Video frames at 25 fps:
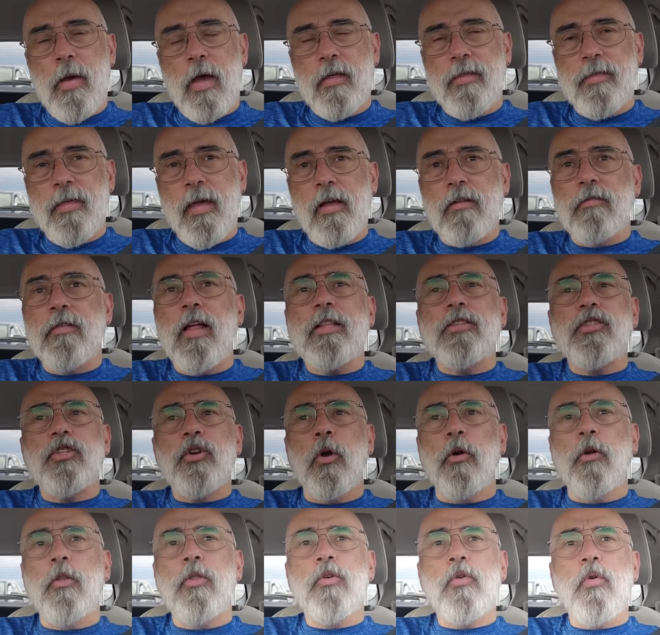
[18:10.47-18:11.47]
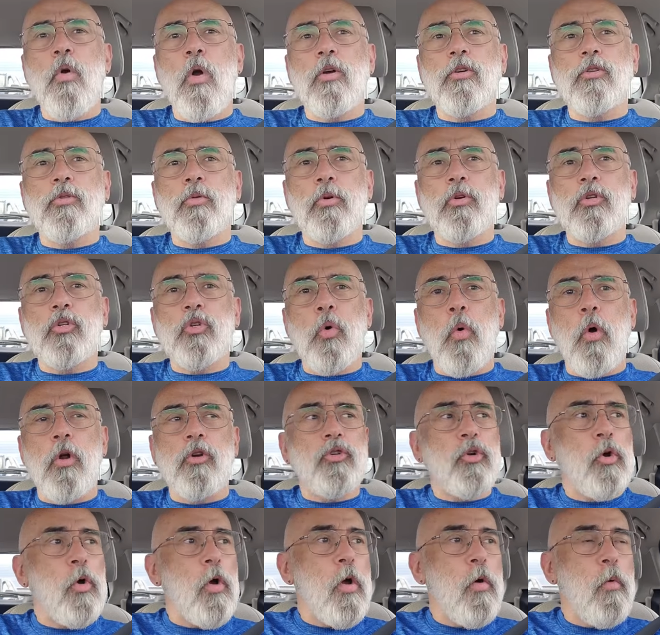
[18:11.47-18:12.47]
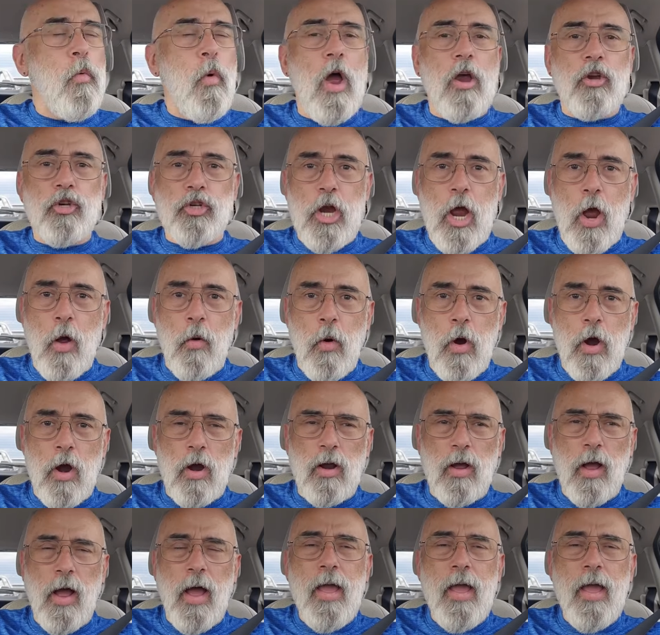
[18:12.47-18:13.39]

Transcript: I think, let's go to the grocery store during rush hour.